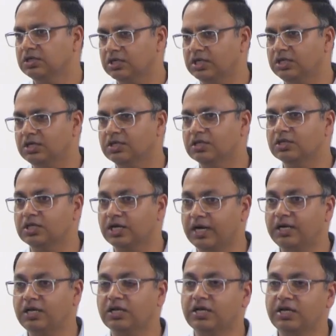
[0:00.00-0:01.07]
Right?
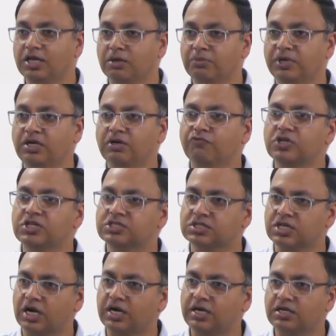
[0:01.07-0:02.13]
That ailment will
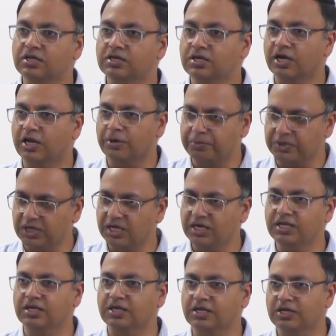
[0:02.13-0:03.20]
start
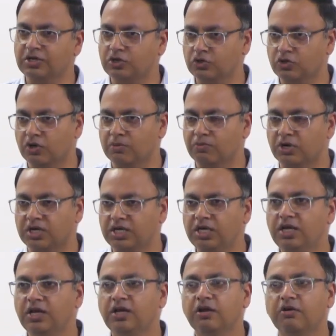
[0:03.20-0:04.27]
appearing into your
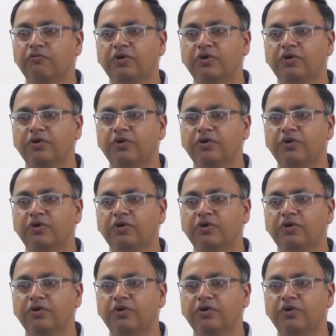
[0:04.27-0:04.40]
body